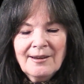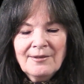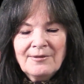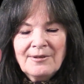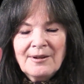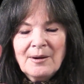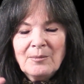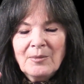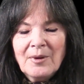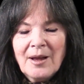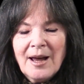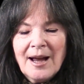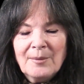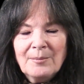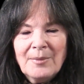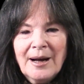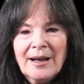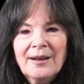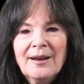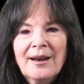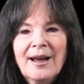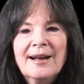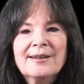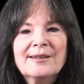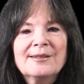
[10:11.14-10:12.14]
from line by
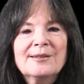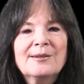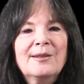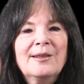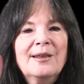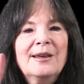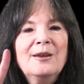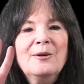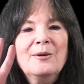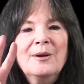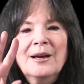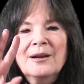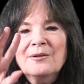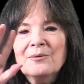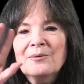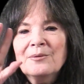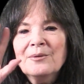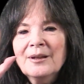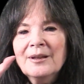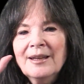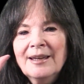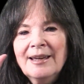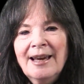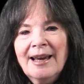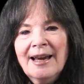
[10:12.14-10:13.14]
line, so that you can
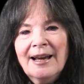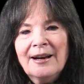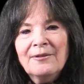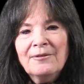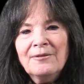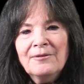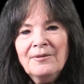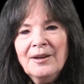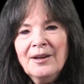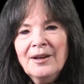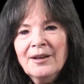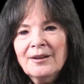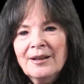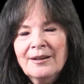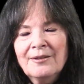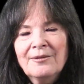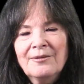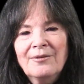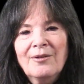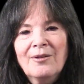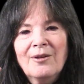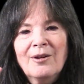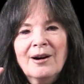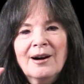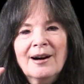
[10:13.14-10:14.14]
really get a feeling
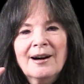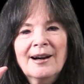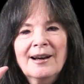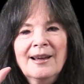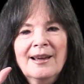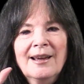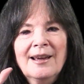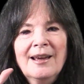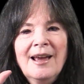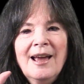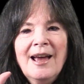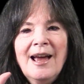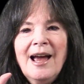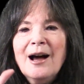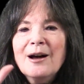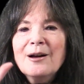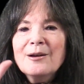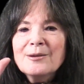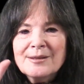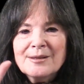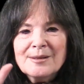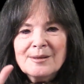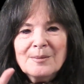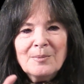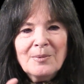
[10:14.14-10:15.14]
for how
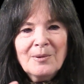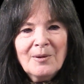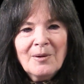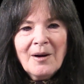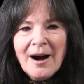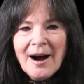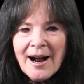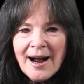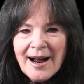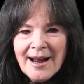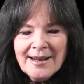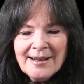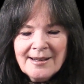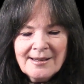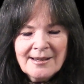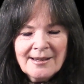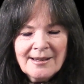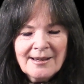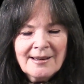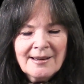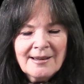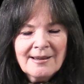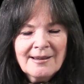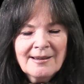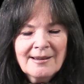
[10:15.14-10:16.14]

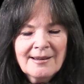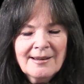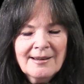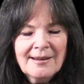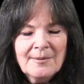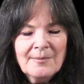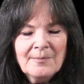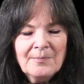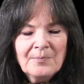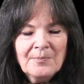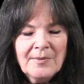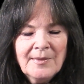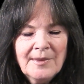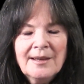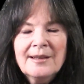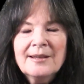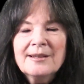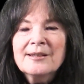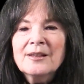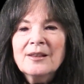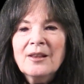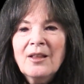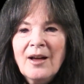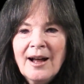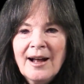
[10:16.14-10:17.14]
surprising
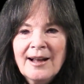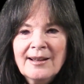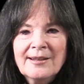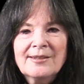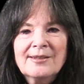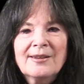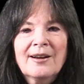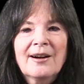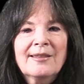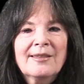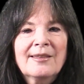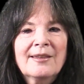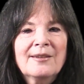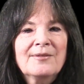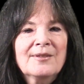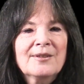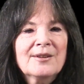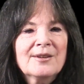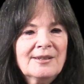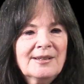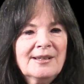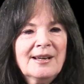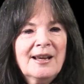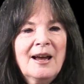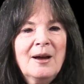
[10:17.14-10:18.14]
these lines are the
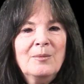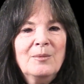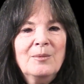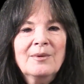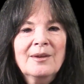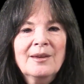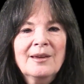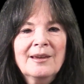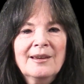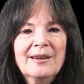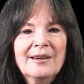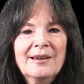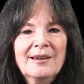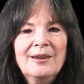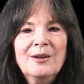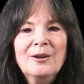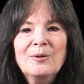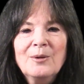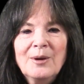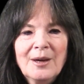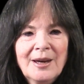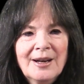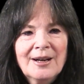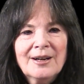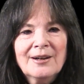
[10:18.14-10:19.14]
first time you
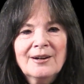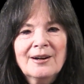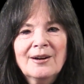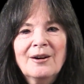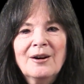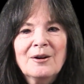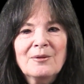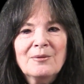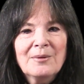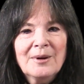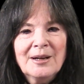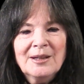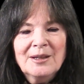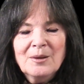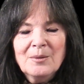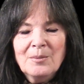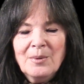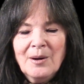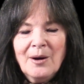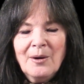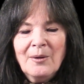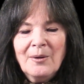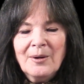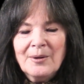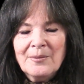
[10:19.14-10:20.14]
hear or read the
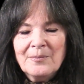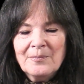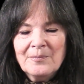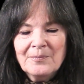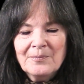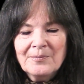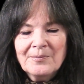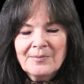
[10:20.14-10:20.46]
poem.